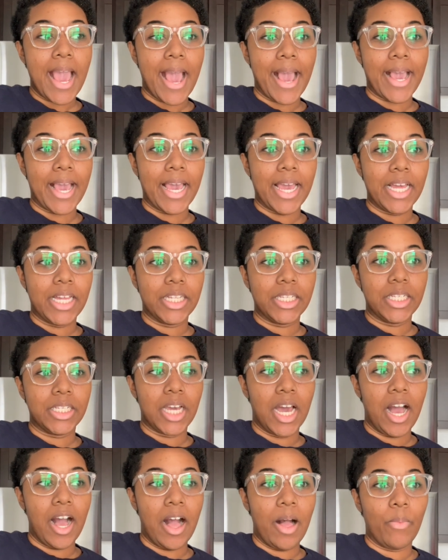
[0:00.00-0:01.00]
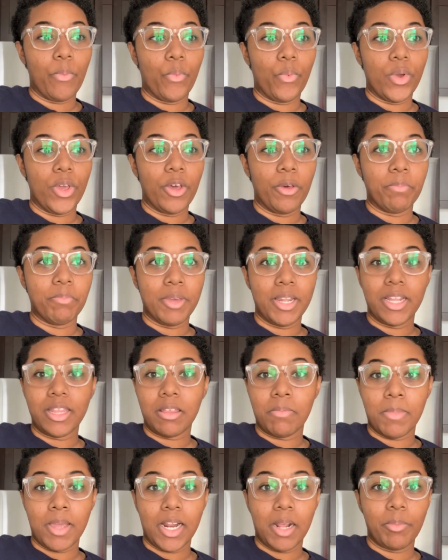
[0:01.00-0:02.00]
and um, we'll meet at
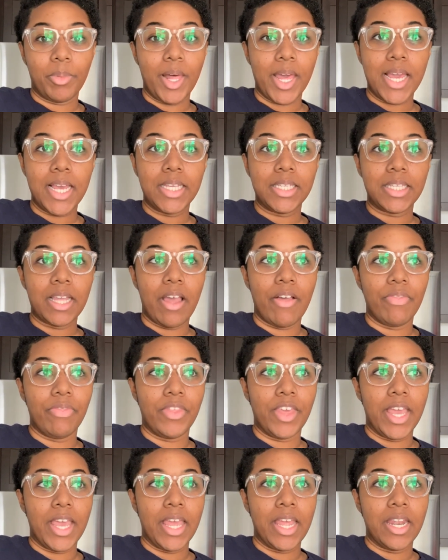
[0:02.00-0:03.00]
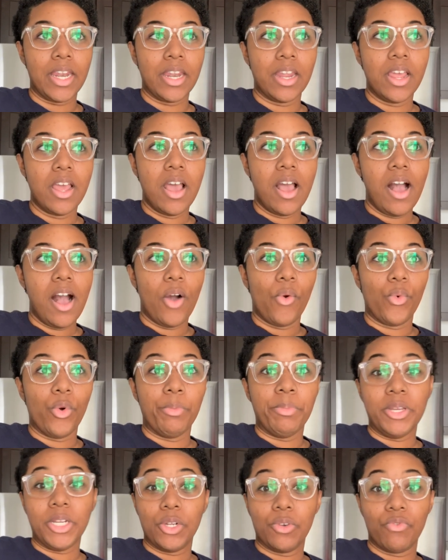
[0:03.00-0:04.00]
the meeting place and then we'll
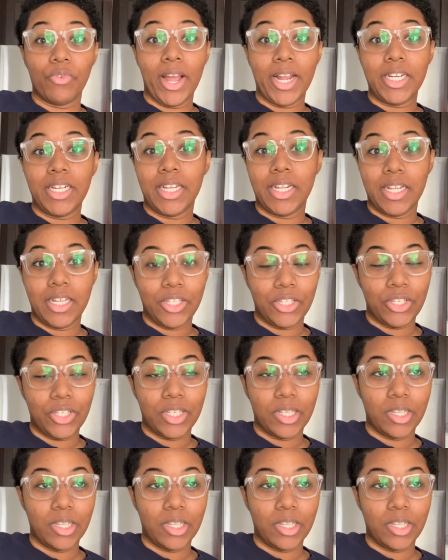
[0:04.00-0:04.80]
be directed into